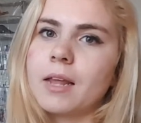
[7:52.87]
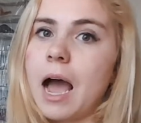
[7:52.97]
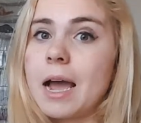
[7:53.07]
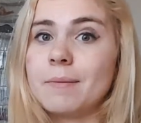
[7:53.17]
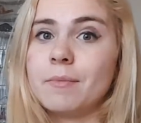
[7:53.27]

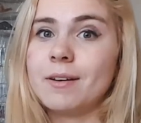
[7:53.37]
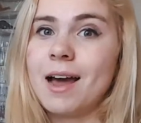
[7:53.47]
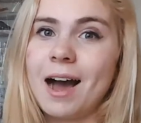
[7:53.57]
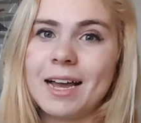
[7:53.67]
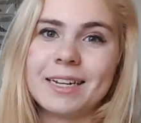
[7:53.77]
I'm
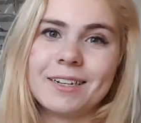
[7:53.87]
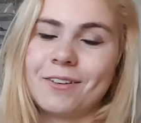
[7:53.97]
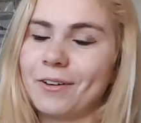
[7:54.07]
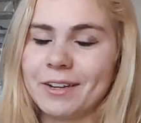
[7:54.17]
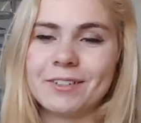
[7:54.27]
not
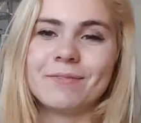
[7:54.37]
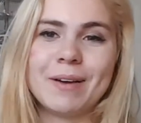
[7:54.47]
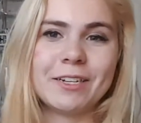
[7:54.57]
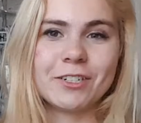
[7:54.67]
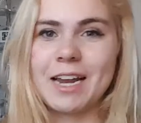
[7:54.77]
going to
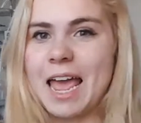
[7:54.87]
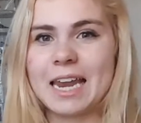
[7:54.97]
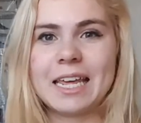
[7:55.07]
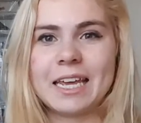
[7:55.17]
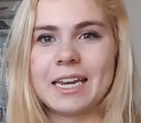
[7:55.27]
mention
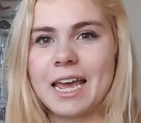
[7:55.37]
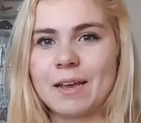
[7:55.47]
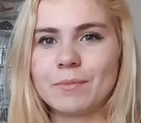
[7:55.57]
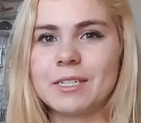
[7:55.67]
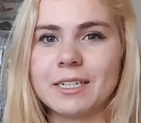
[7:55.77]
any
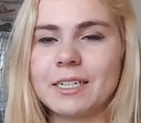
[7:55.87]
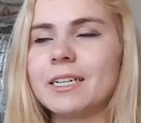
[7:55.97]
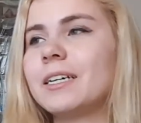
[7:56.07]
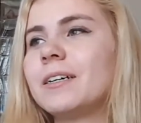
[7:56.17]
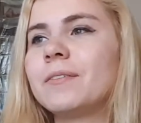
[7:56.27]
names here.
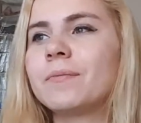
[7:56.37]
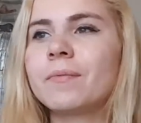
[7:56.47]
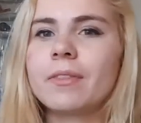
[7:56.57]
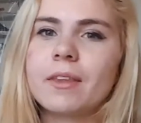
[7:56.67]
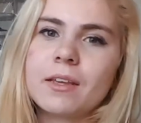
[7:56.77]

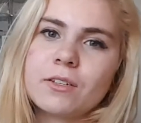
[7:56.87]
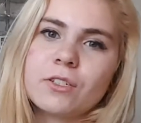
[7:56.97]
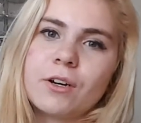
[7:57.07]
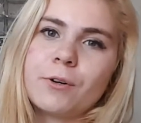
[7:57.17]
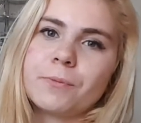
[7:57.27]

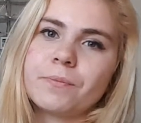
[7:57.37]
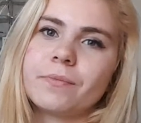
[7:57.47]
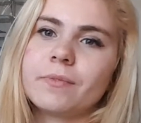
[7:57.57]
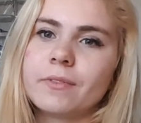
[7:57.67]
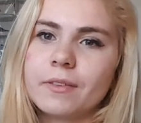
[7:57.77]
So
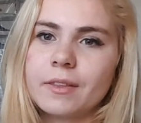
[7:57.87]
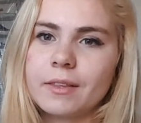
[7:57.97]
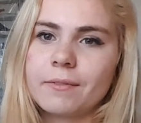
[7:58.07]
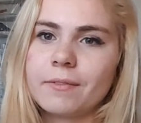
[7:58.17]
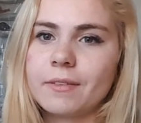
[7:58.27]

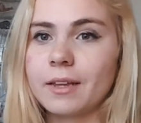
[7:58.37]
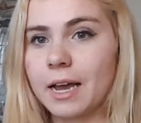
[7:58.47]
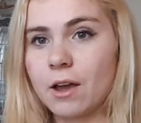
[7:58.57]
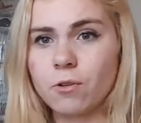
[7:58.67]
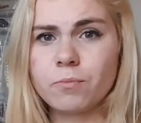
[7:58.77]

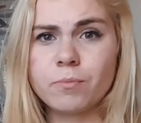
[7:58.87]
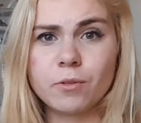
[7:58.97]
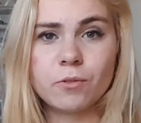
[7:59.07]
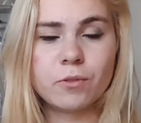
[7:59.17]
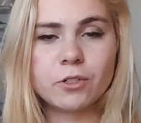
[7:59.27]
I hope
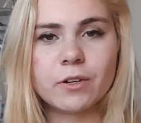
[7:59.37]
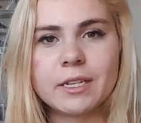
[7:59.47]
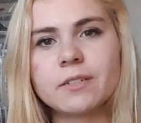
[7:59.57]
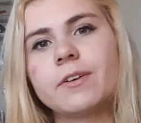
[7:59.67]
you enjoyed this